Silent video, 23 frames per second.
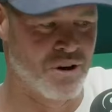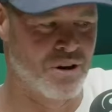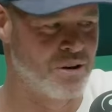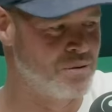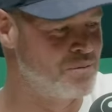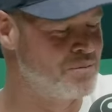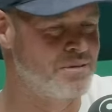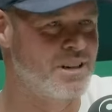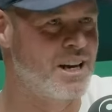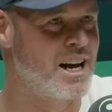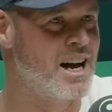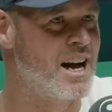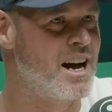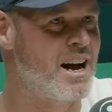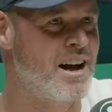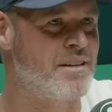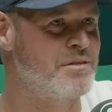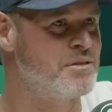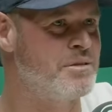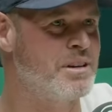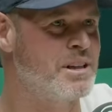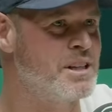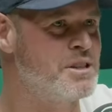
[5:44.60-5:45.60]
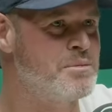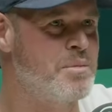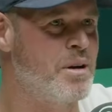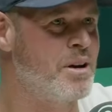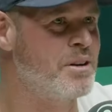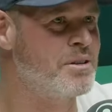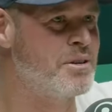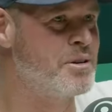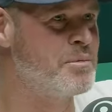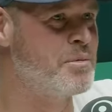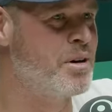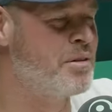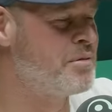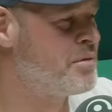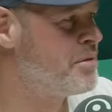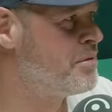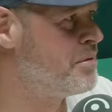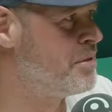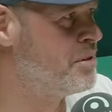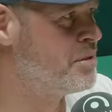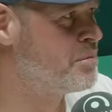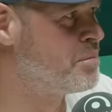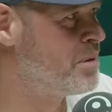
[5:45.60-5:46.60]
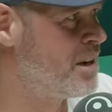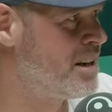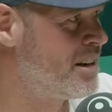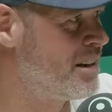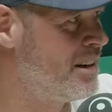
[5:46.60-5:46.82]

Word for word: No, I haven't really spoken to him off the field.